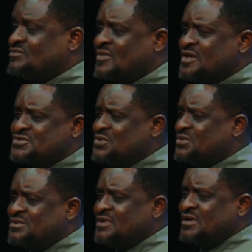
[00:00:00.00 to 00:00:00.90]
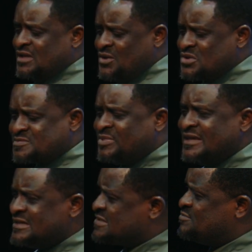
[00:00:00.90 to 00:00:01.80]
So he was playing
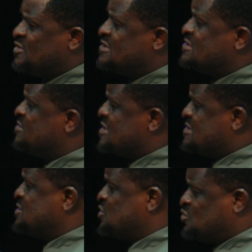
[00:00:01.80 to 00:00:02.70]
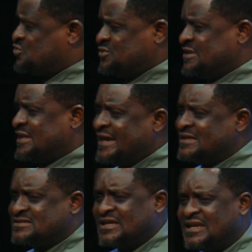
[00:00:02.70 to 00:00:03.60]
this message all through the
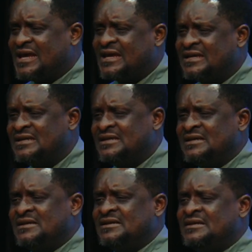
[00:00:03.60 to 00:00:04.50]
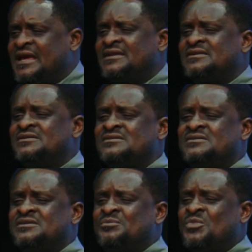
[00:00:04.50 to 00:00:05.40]
night. And I, then
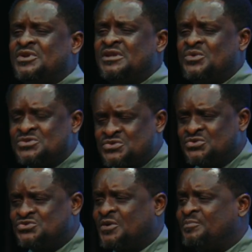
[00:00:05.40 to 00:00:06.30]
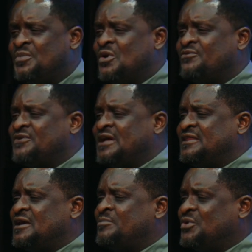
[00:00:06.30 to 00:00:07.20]
the morning he was going to drop me off at the
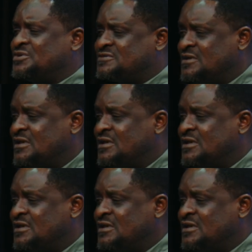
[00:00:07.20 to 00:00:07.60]
airport.